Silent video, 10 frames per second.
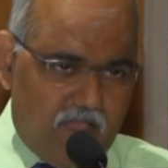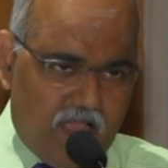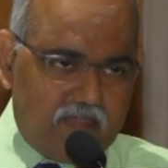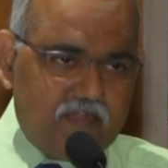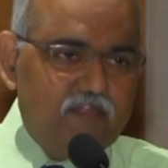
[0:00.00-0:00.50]

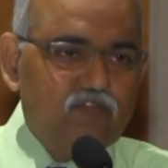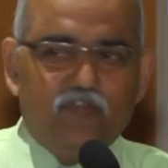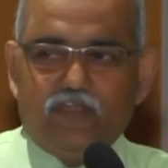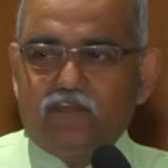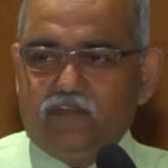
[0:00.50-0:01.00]
agree to
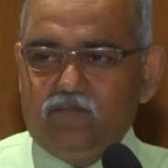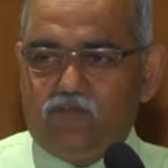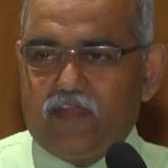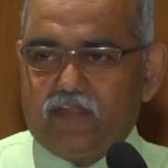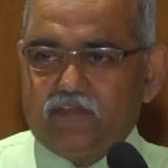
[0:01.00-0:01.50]
it. In
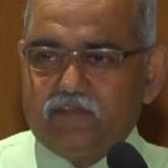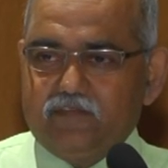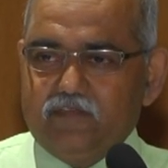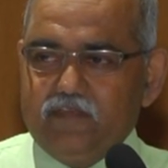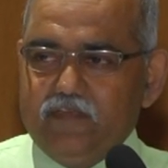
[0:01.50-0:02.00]
fact,
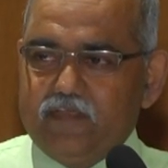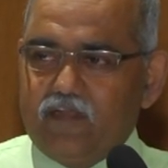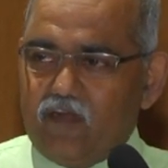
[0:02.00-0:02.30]
he can